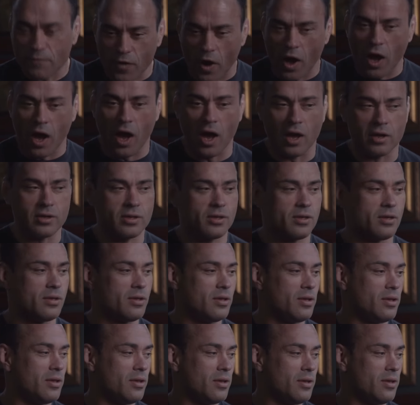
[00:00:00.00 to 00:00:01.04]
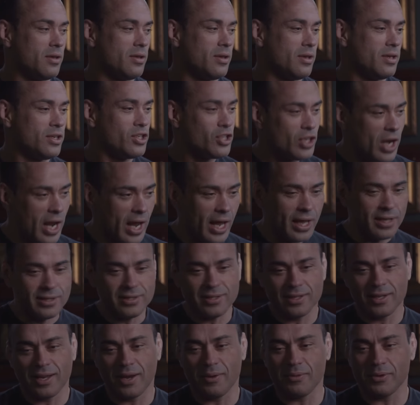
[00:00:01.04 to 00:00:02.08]
Fuck. Shit.
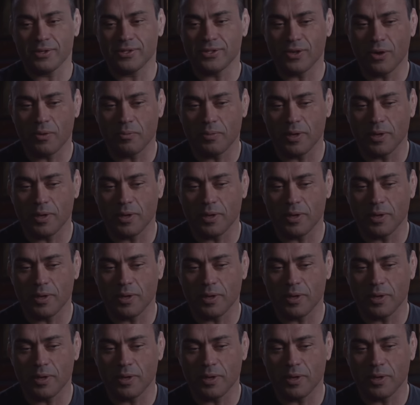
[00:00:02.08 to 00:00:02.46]
I was so